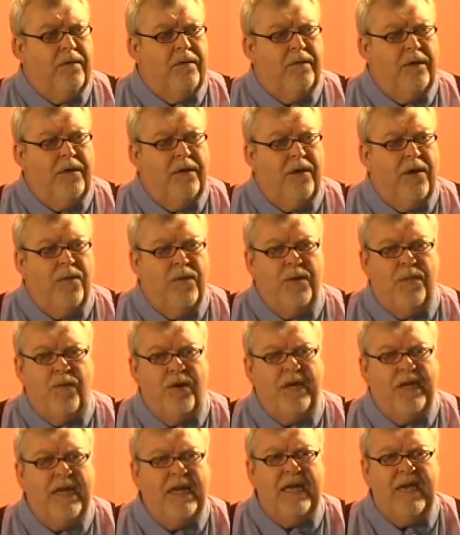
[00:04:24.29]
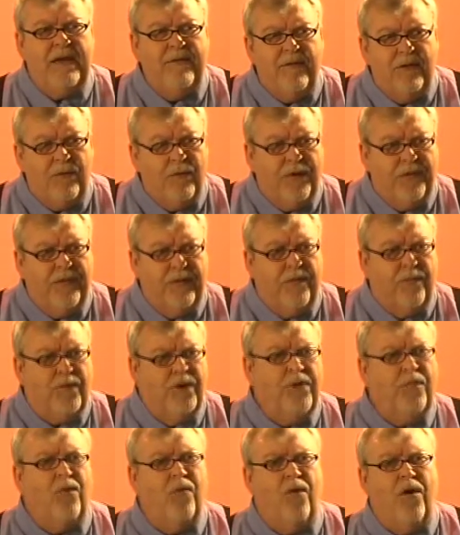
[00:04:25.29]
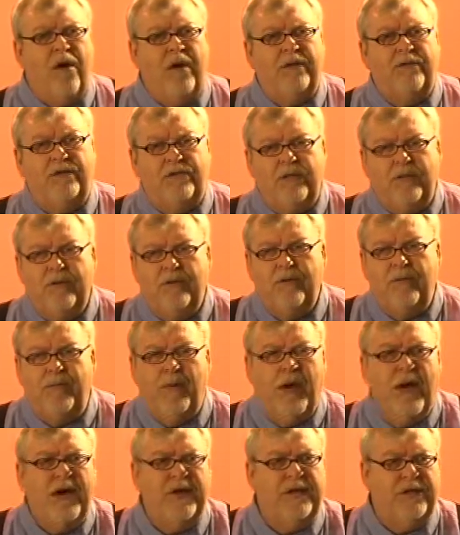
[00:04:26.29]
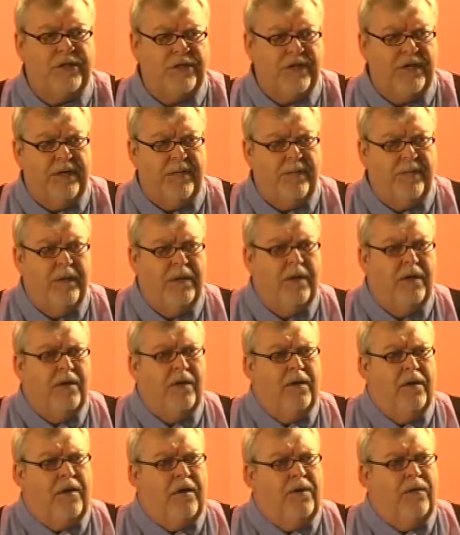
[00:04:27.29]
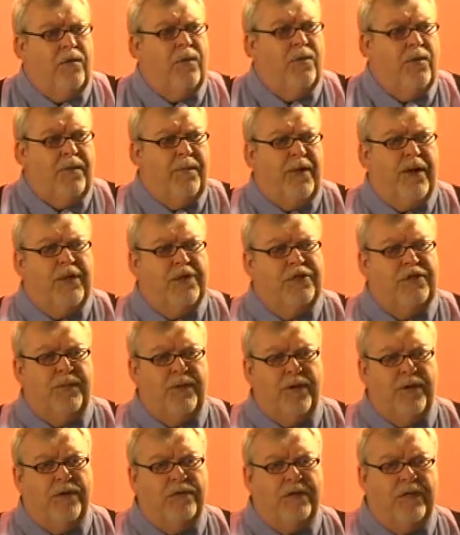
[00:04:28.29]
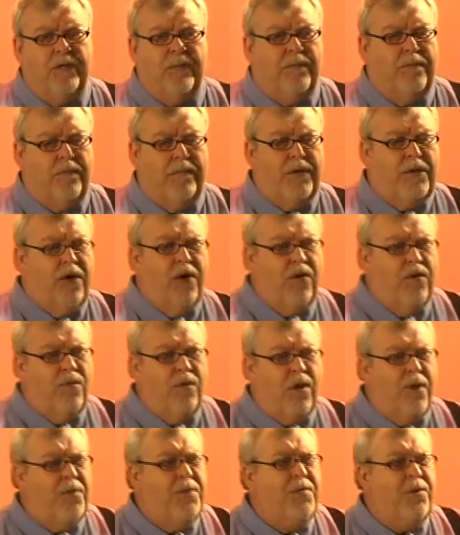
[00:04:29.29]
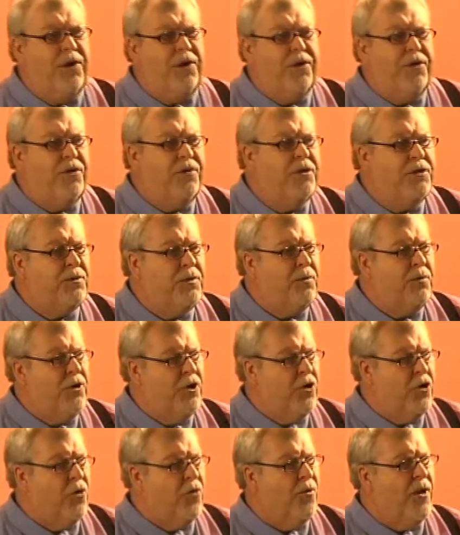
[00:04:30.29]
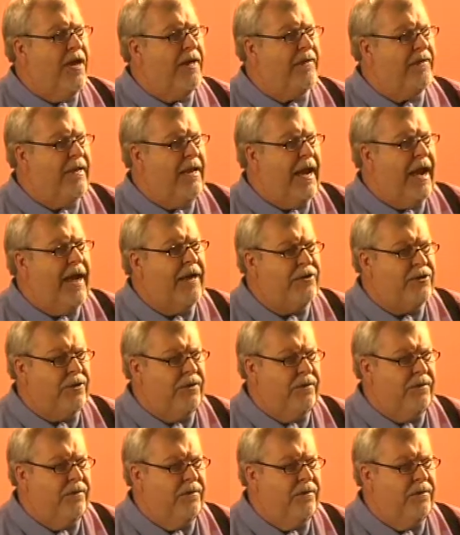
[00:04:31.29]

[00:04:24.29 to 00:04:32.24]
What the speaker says: You know, we want to get even with them. We want to punish them. We want to punish the person. No, what we want to do is we want to correct the action.